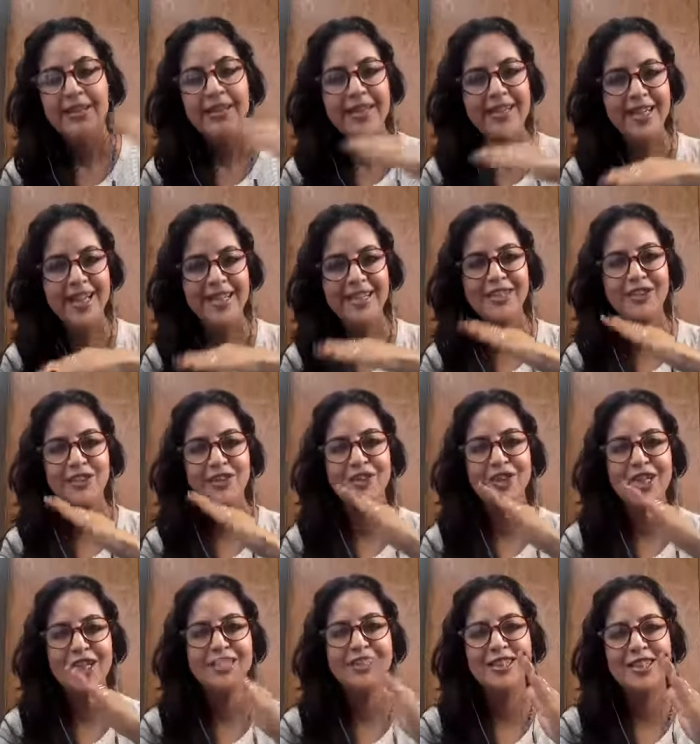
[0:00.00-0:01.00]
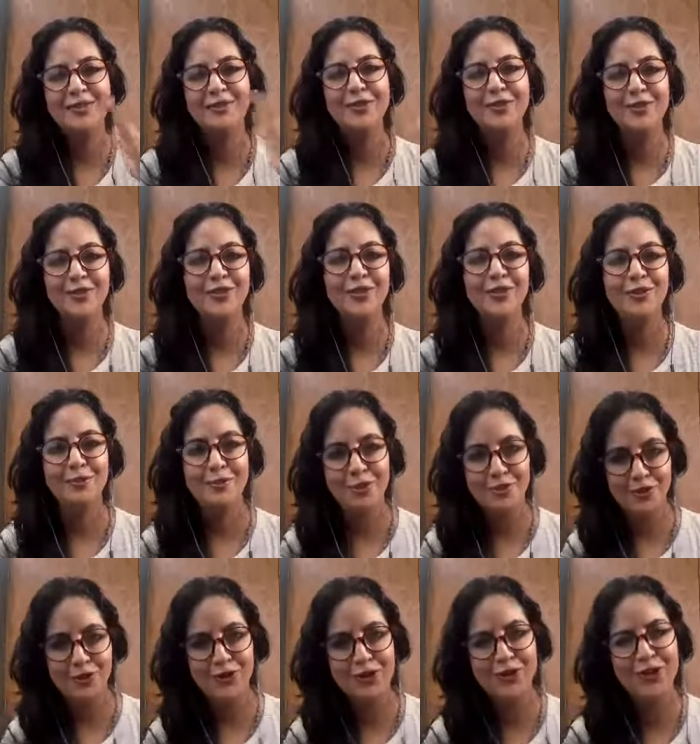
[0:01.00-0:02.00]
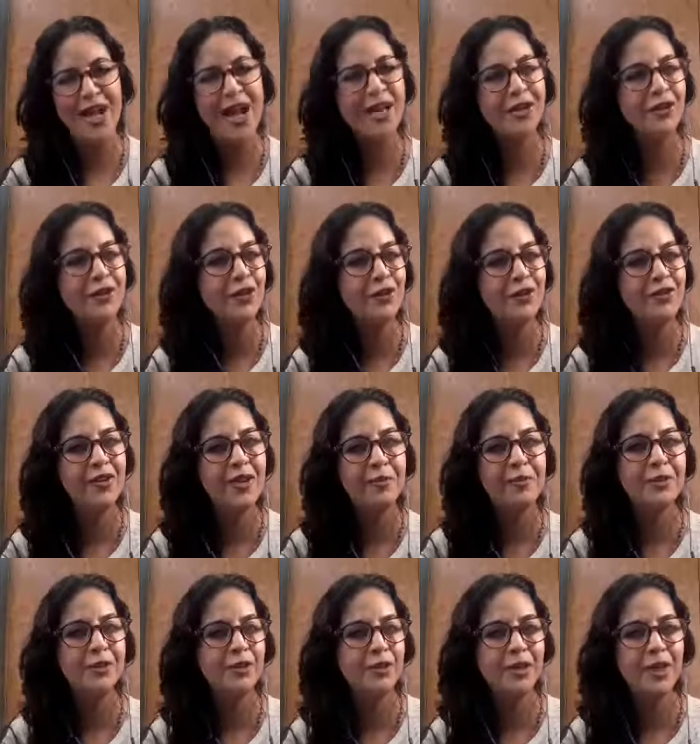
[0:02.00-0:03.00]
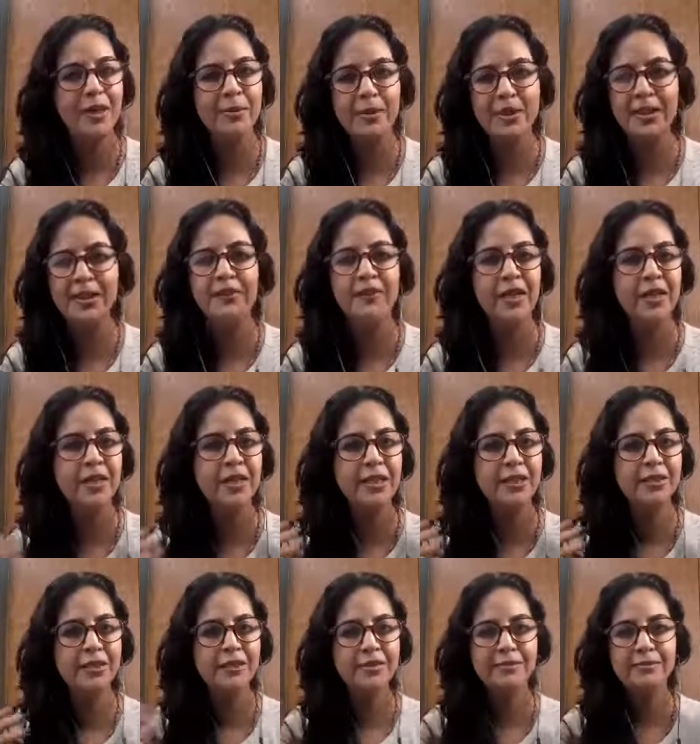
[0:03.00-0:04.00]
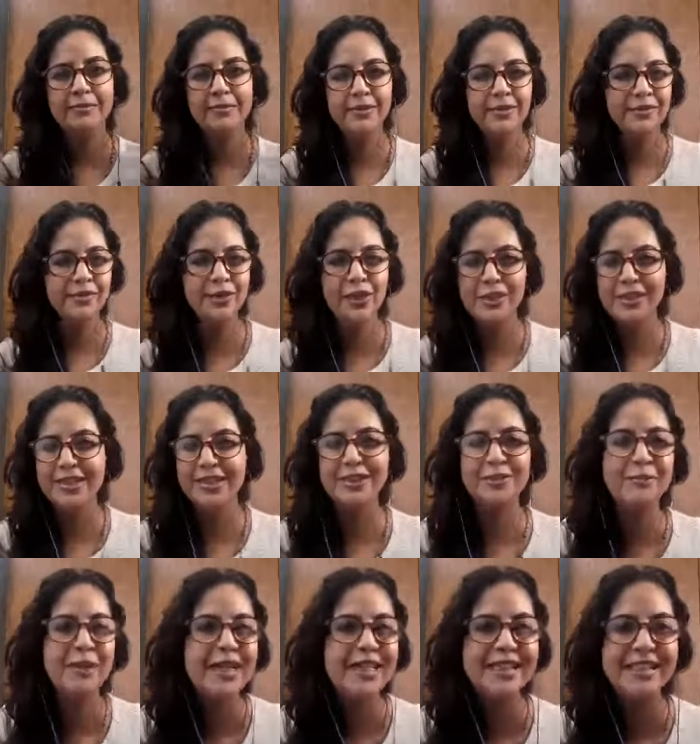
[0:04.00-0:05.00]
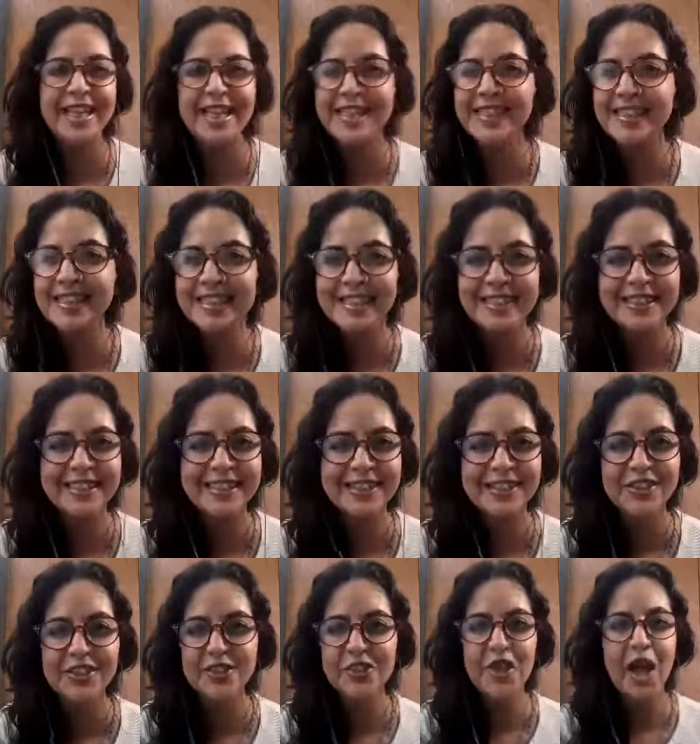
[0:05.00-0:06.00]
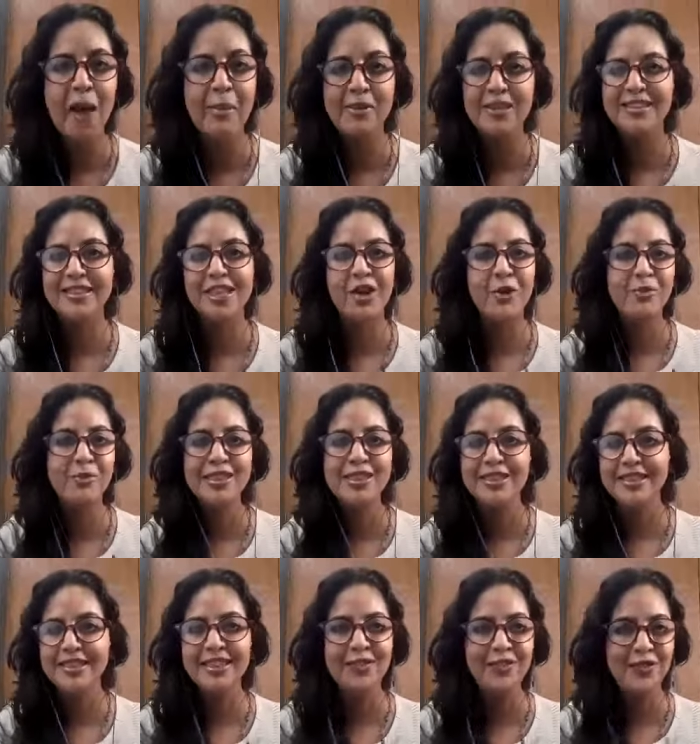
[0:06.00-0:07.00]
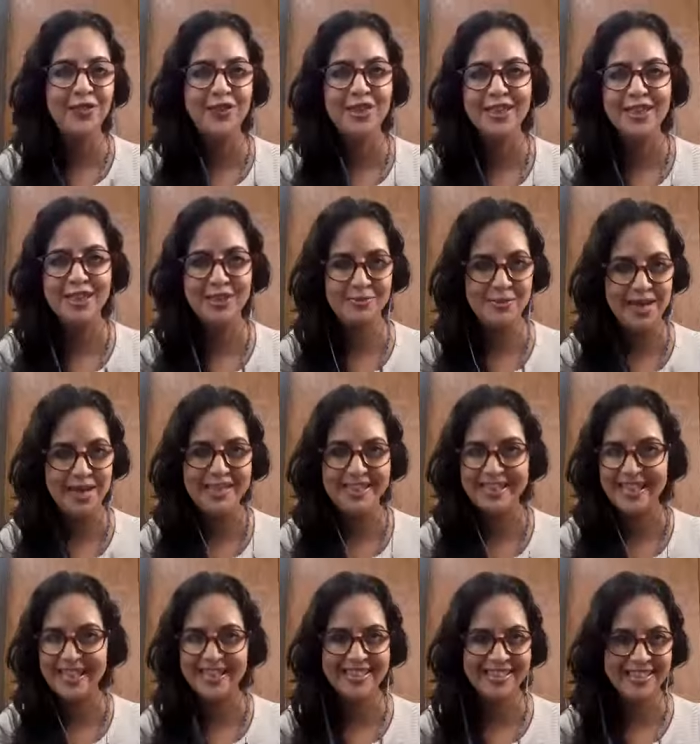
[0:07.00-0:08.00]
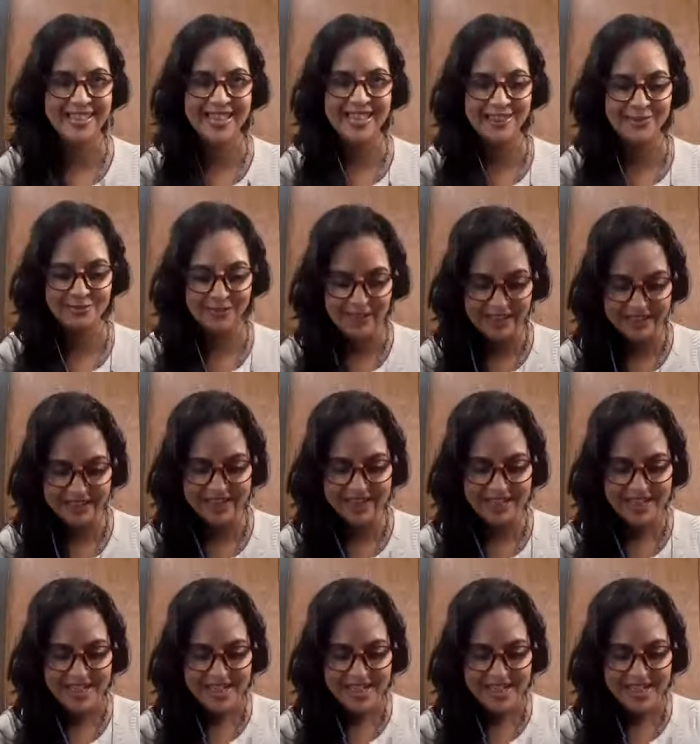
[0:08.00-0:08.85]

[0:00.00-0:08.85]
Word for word: get it to the next level of your emotions. I don't know if I'm clear. I mean, if I does this make sense? I mean, tell me if this makes sense, guys, please.